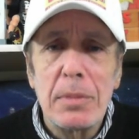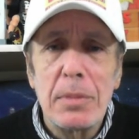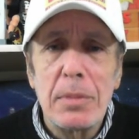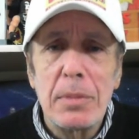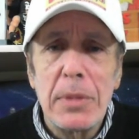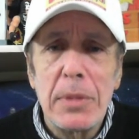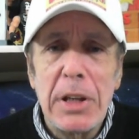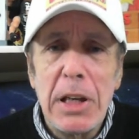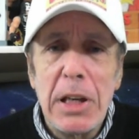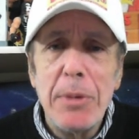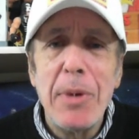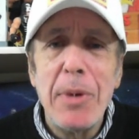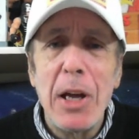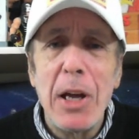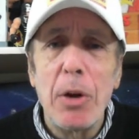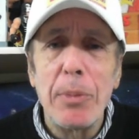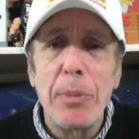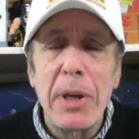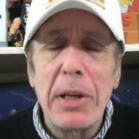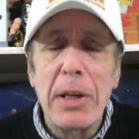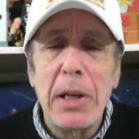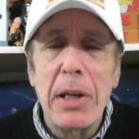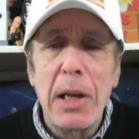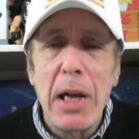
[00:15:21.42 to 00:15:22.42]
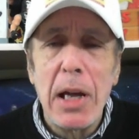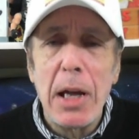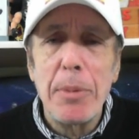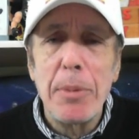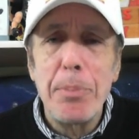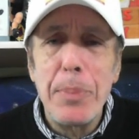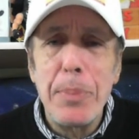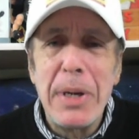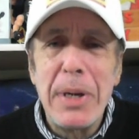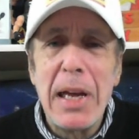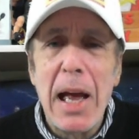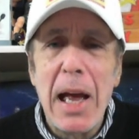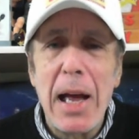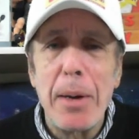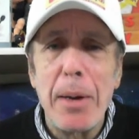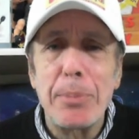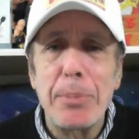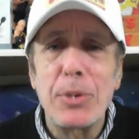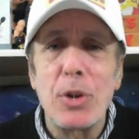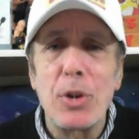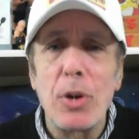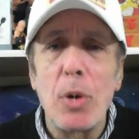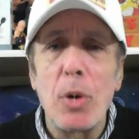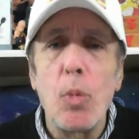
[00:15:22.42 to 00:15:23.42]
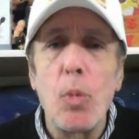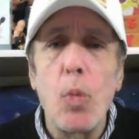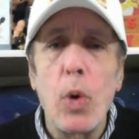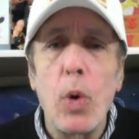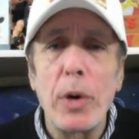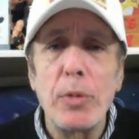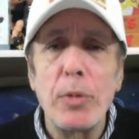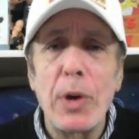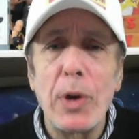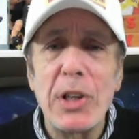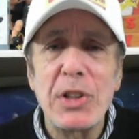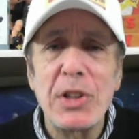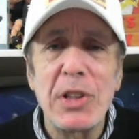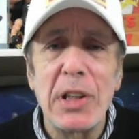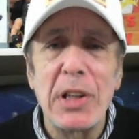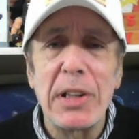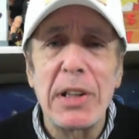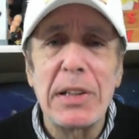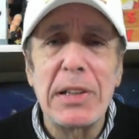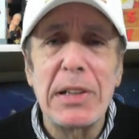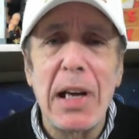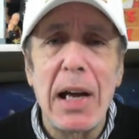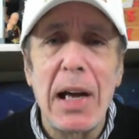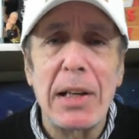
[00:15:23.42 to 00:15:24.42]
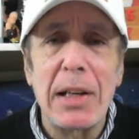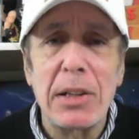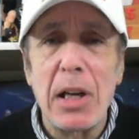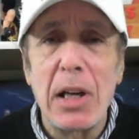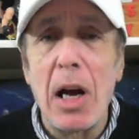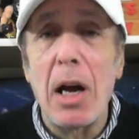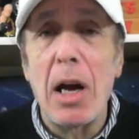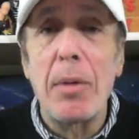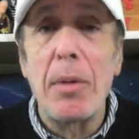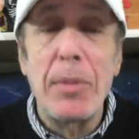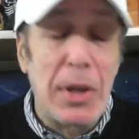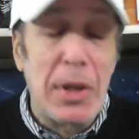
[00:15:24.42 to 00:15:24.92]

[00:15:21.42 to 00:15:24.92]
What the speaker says: Email me at beapter@onewrestling.com.